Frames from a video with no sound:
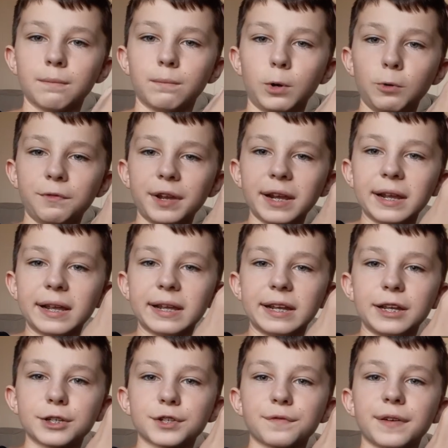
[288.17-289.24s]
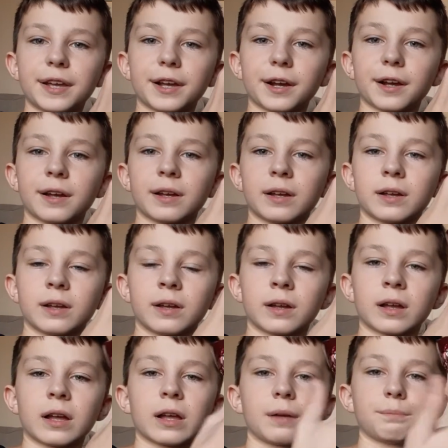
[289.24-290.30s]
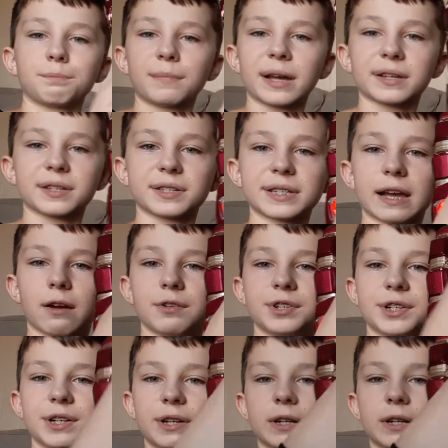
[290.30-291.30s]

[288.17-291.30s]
Moving each finger makes a sound.